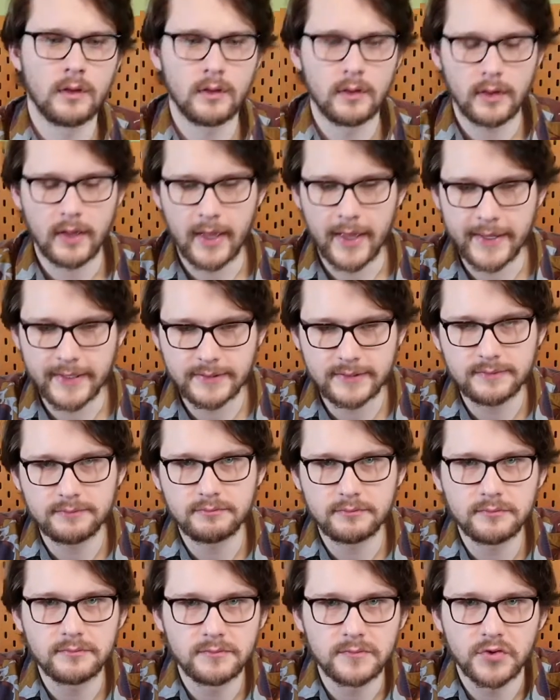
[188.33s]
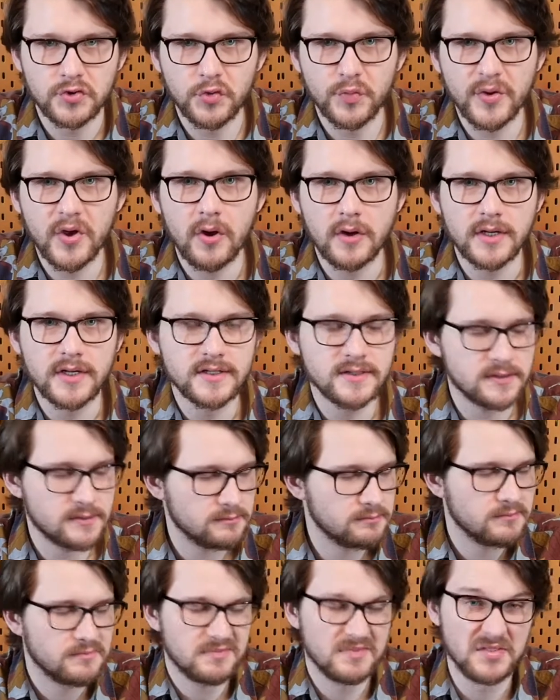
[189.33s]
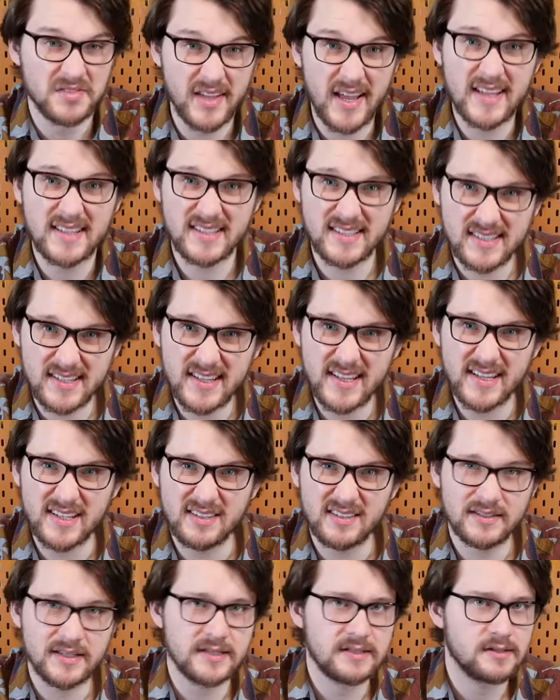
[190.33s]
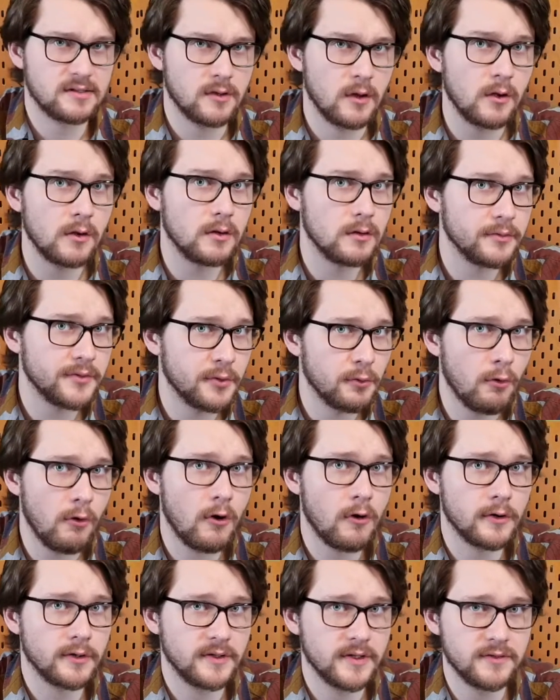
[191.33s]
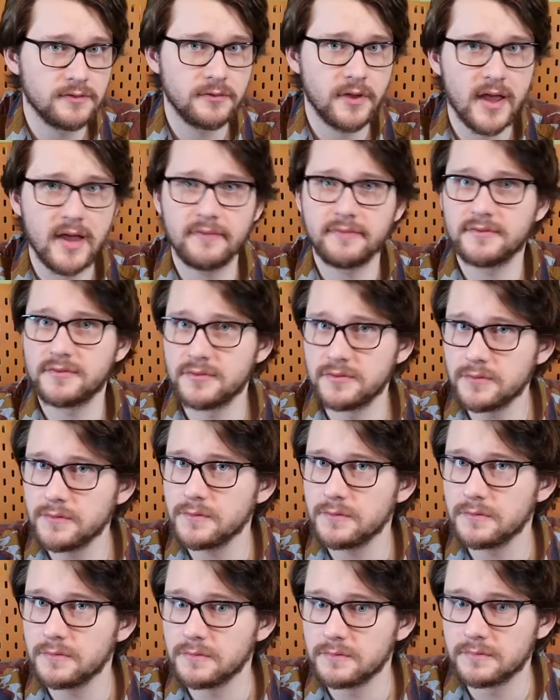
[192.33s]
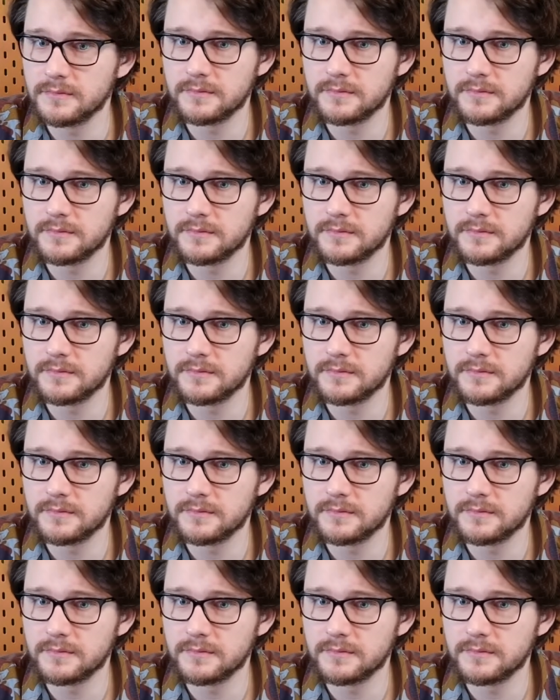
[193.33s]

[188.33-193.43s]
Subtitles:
And to be honest, that's it. That's all the work that you have to do.